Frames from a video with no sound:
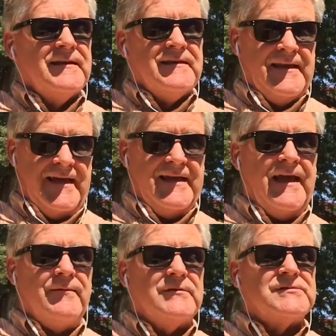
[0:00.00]
They
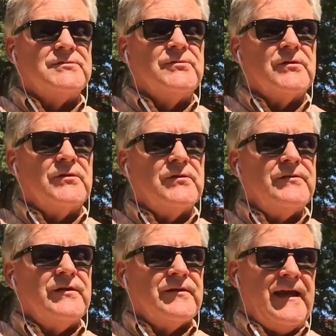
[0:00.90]
came to school
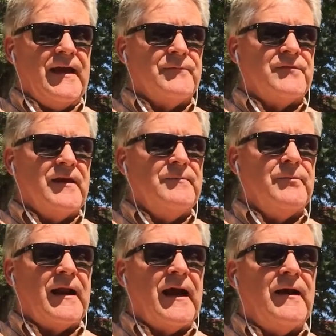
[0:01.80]
earlier, Cam said,
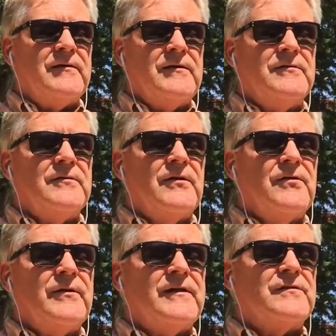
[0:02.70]
but how do you
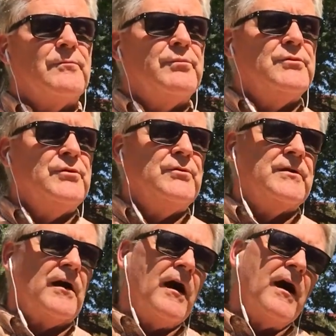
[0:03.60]
know it's a blue
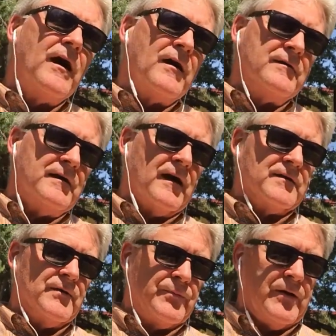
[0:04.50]
car?
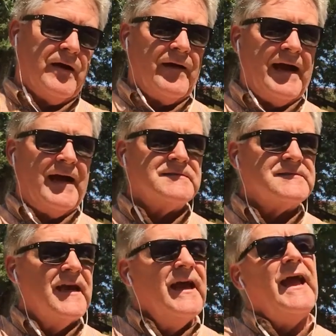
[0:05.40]
Dr. Prell asked.
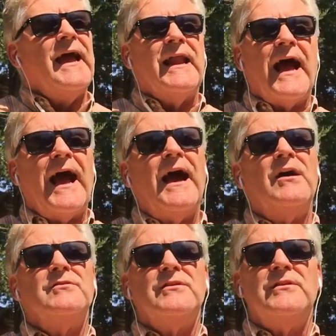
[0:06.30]
And
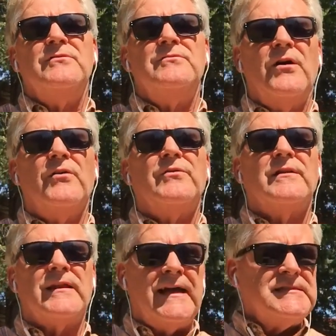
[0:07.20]
how do you know the
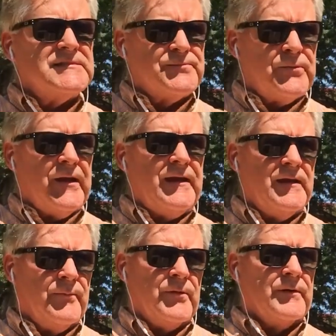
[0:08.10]
license plate
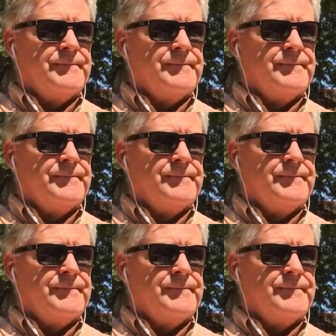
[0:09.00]
number?